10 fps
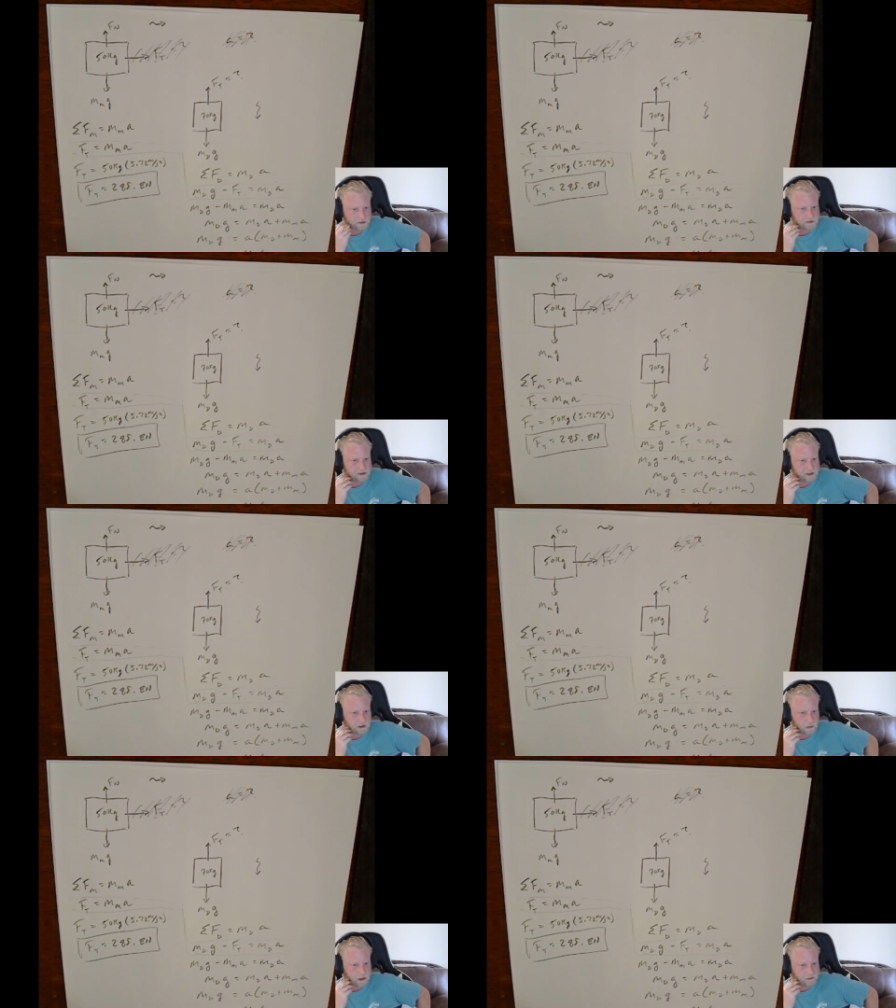
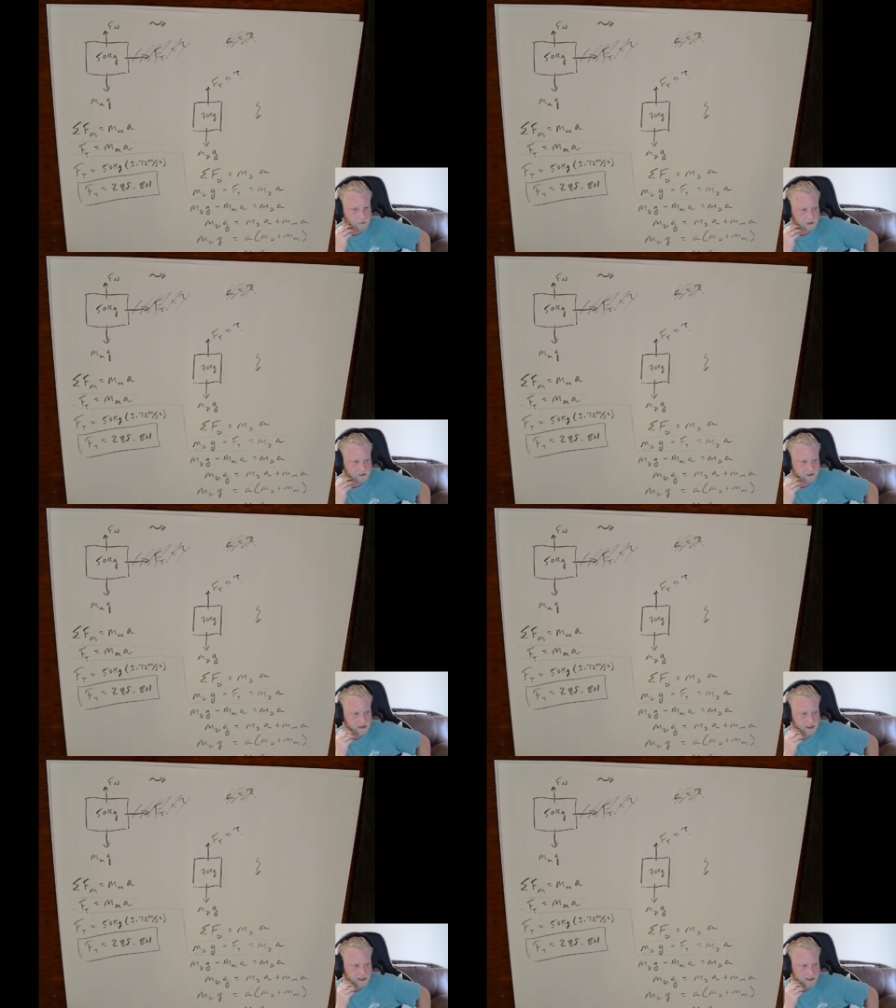deal with forces
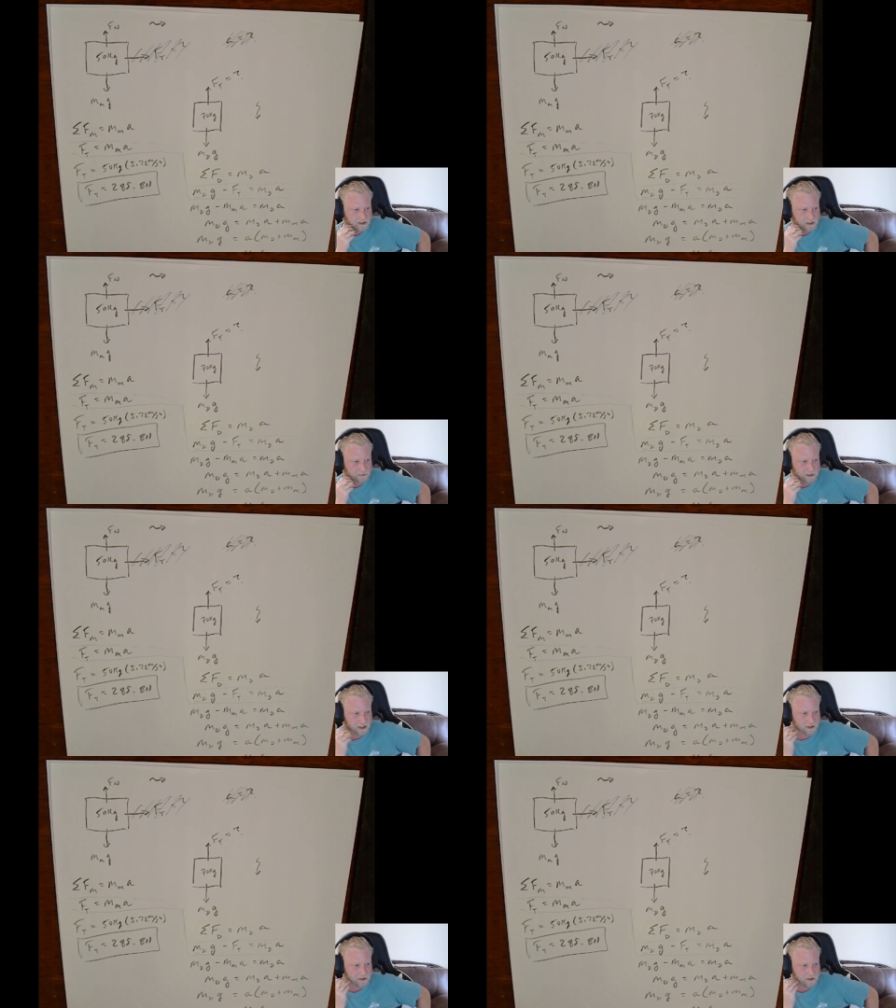on an inclined
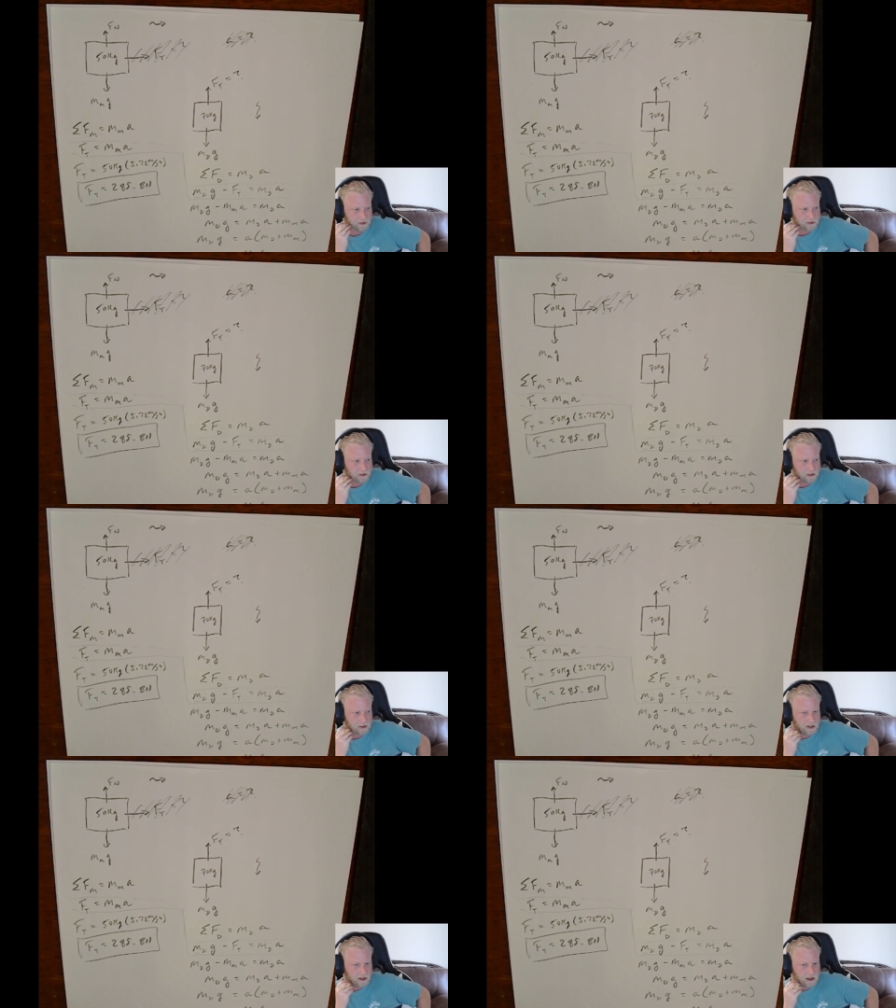plane.
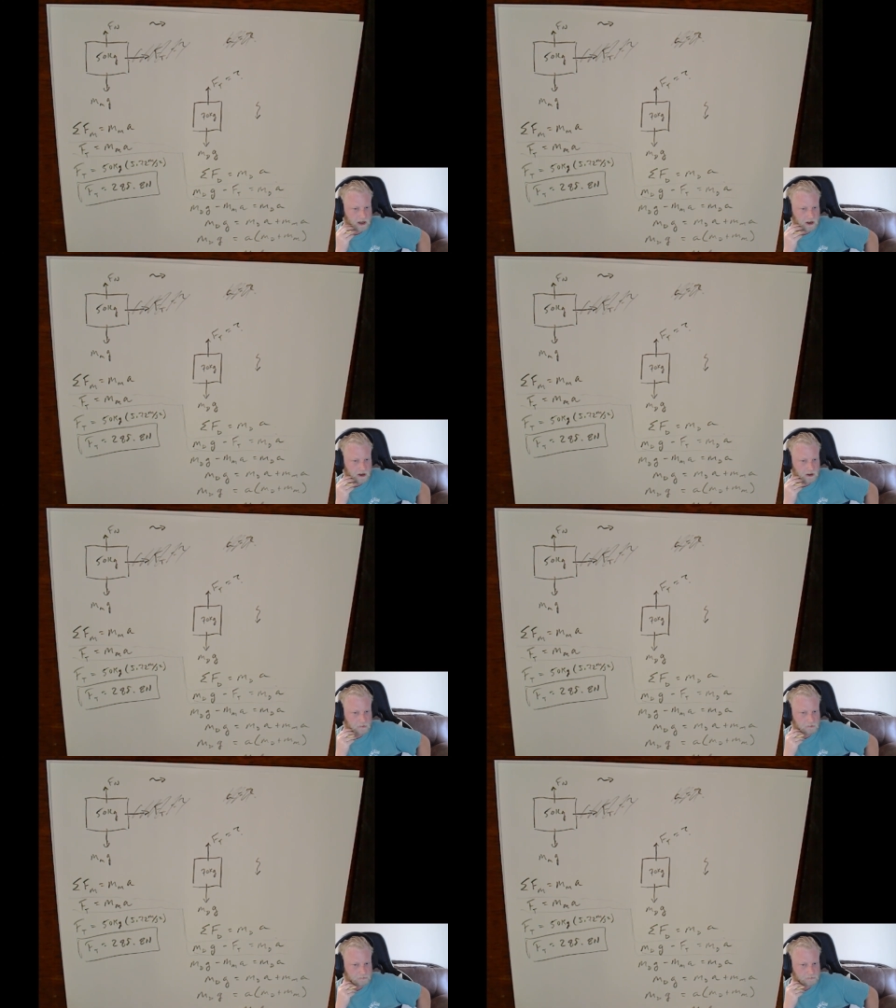Um,